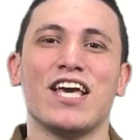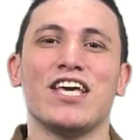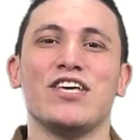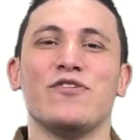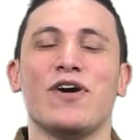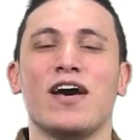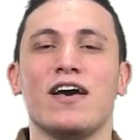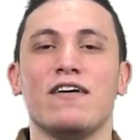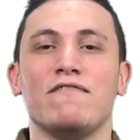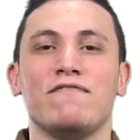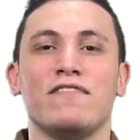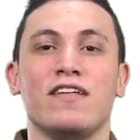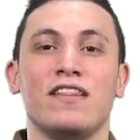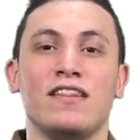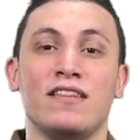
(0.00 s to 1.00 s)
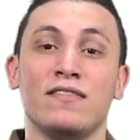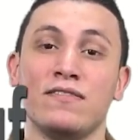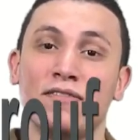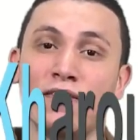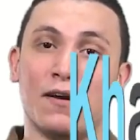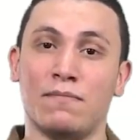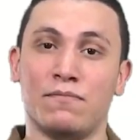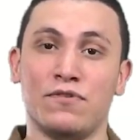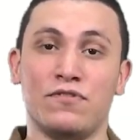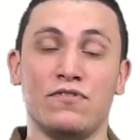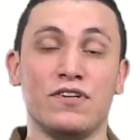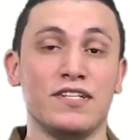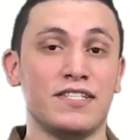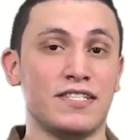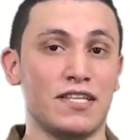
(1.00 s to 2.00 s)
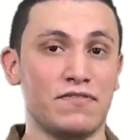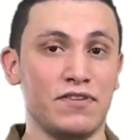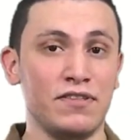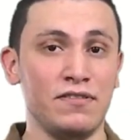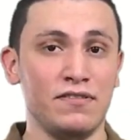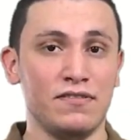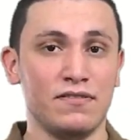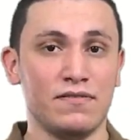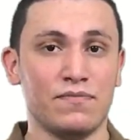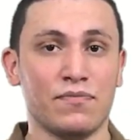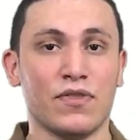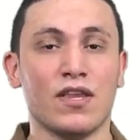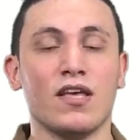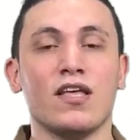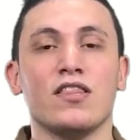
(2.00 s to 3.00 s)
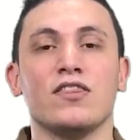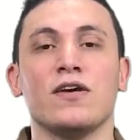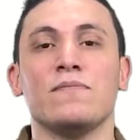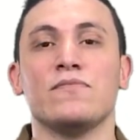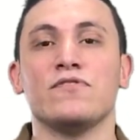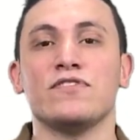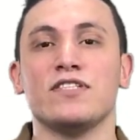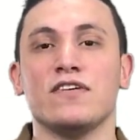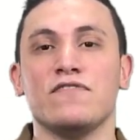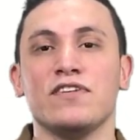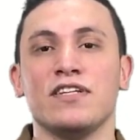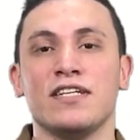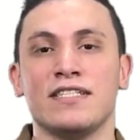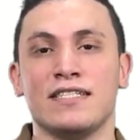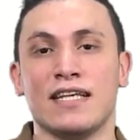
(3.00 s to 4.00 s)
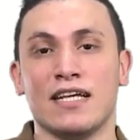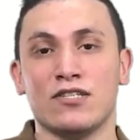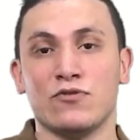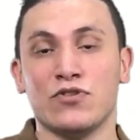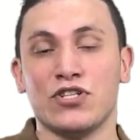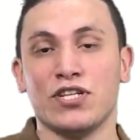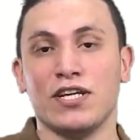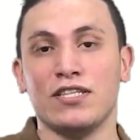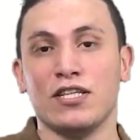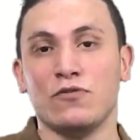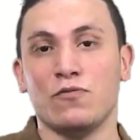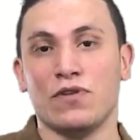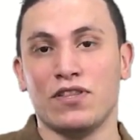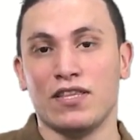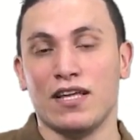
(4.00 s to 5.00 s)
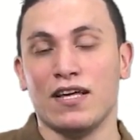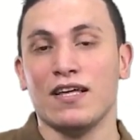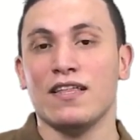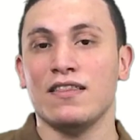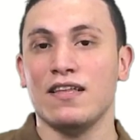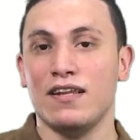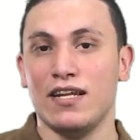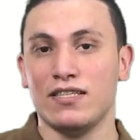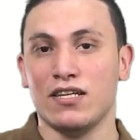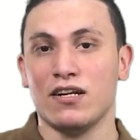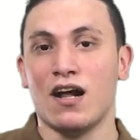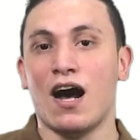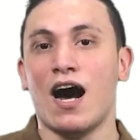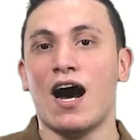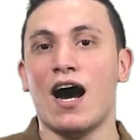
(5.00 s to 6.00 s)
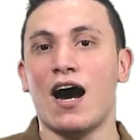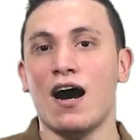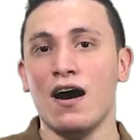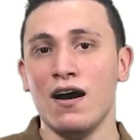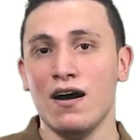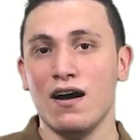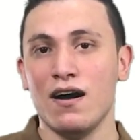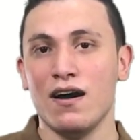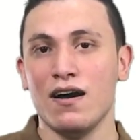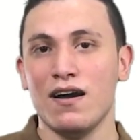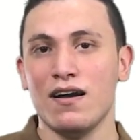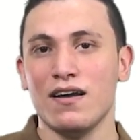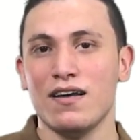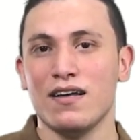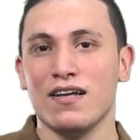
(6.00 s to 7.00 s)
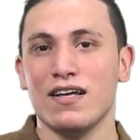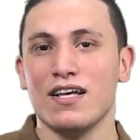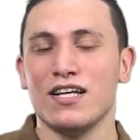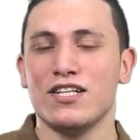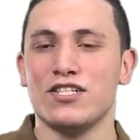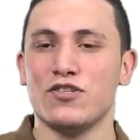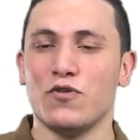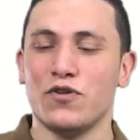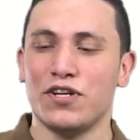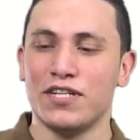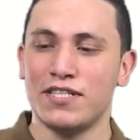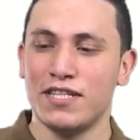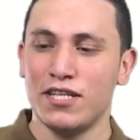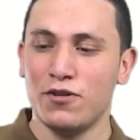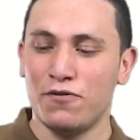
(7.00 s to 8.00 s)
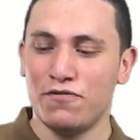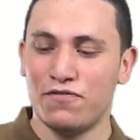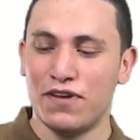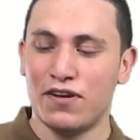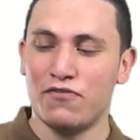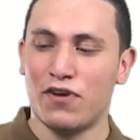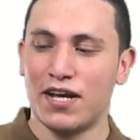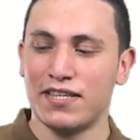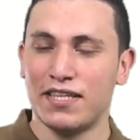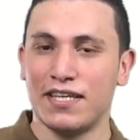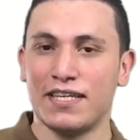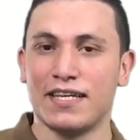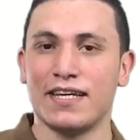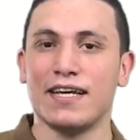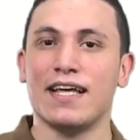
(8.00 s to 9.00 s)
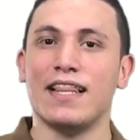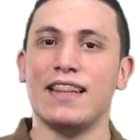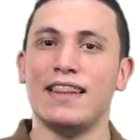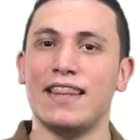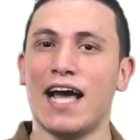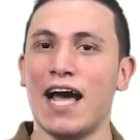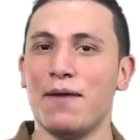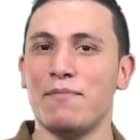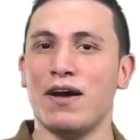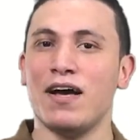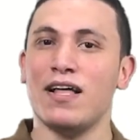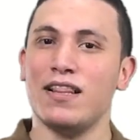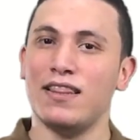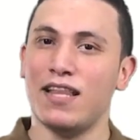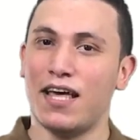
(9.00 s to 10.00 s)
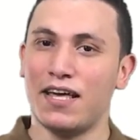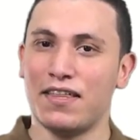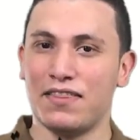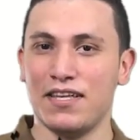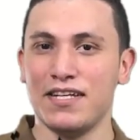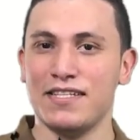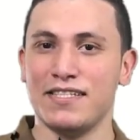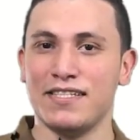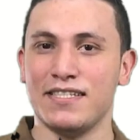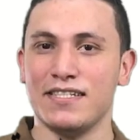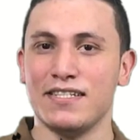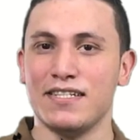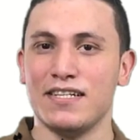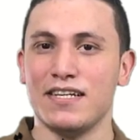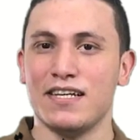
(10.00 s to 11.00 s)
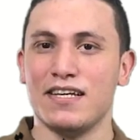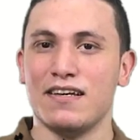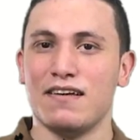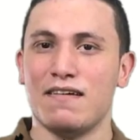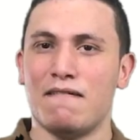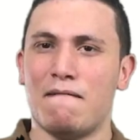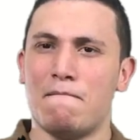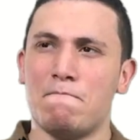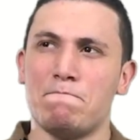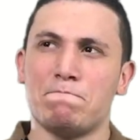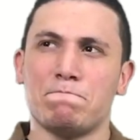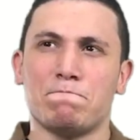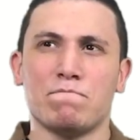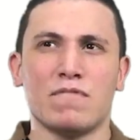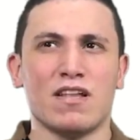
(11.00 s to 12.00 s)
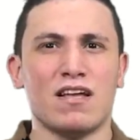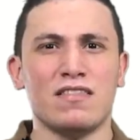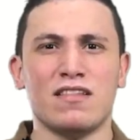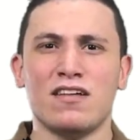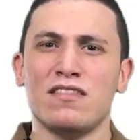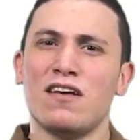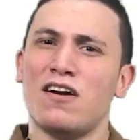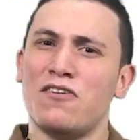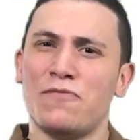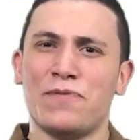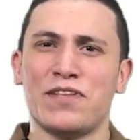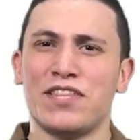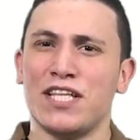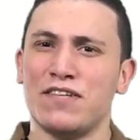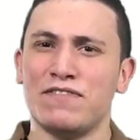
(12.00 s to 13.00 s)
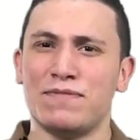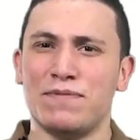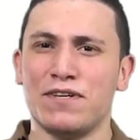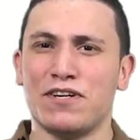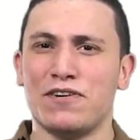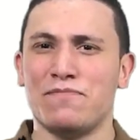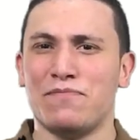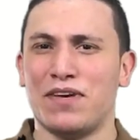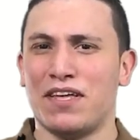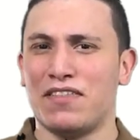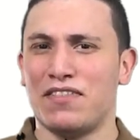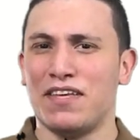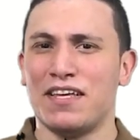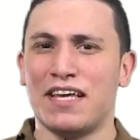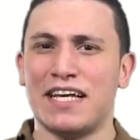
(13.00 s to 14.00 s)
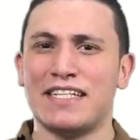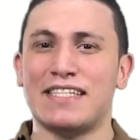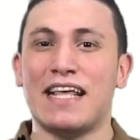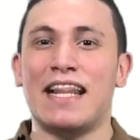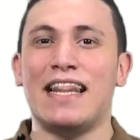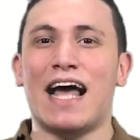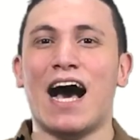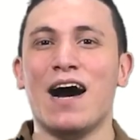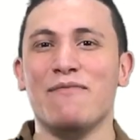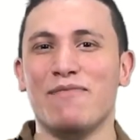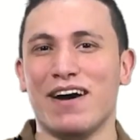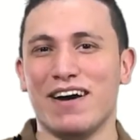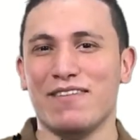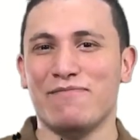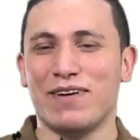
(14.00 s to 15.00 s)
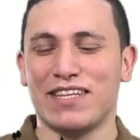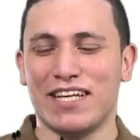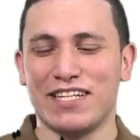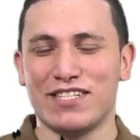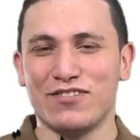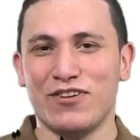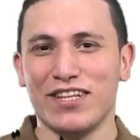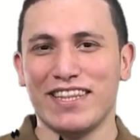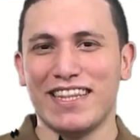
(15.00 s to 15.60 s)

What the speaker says: You have number 7. Number 7 is associated with the letter ha. So instead of writing lahma like this, a non-Arabic native speaker may think it's lahma, but it's not